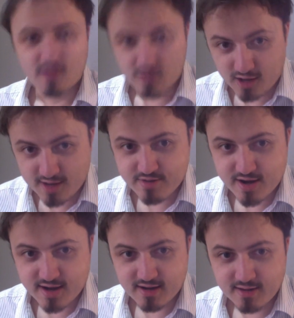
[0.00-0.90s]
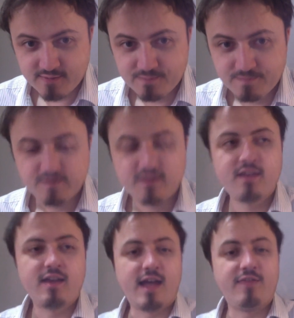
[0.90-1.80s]
Linebreaker.
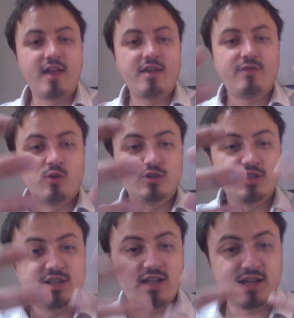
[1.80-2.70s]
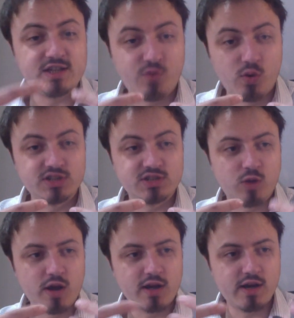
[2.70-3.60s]
And then, of course, his forces
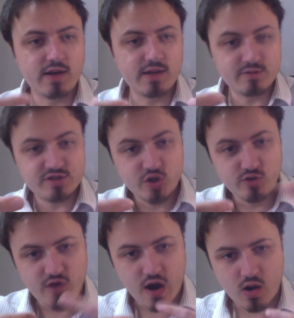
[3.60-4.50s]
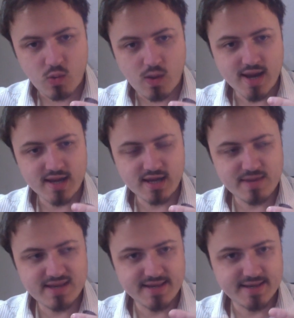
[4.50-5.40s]
weren't going, it was too far away,
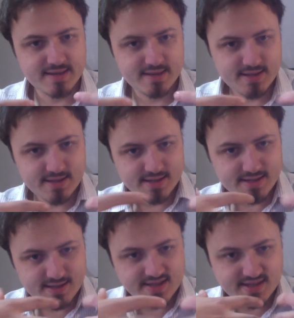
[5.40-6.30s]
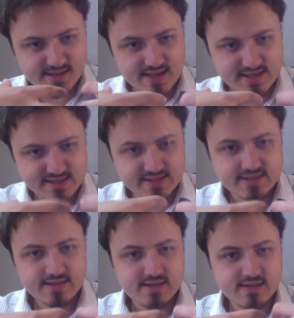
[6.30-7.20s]
committed into
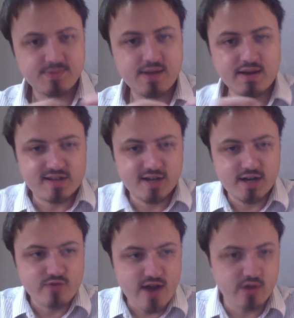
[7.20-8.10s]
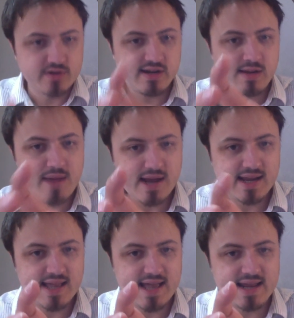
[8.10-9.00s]
this to be able to turn around and come back
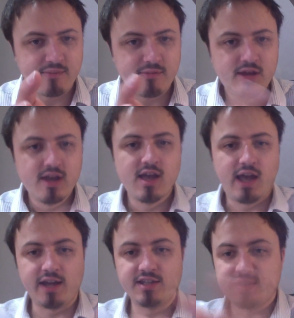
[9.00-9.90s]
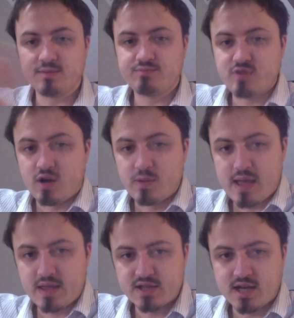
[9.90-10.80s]
and get him. And he's on the
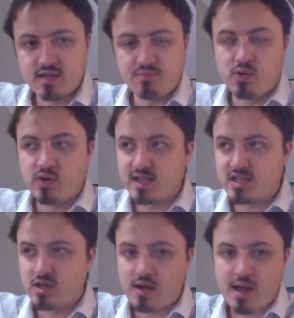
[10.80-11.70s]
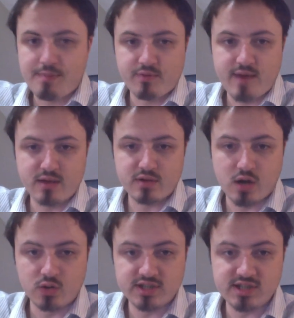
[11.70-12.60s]
other side of the board, his lot up around,
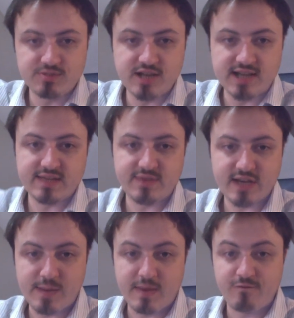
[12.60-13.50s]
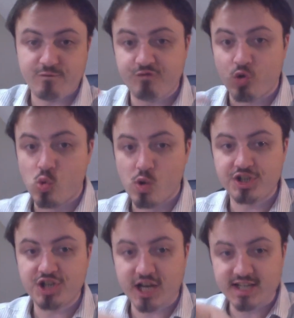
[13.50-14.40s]
holding the objective and coming
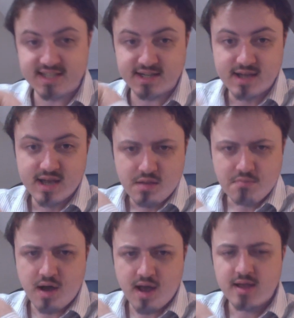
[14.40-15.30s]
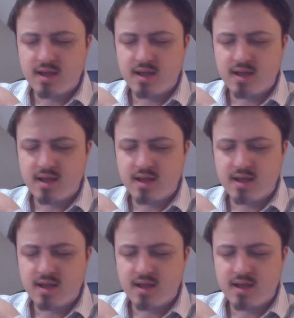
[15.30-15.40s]
forward, chasing my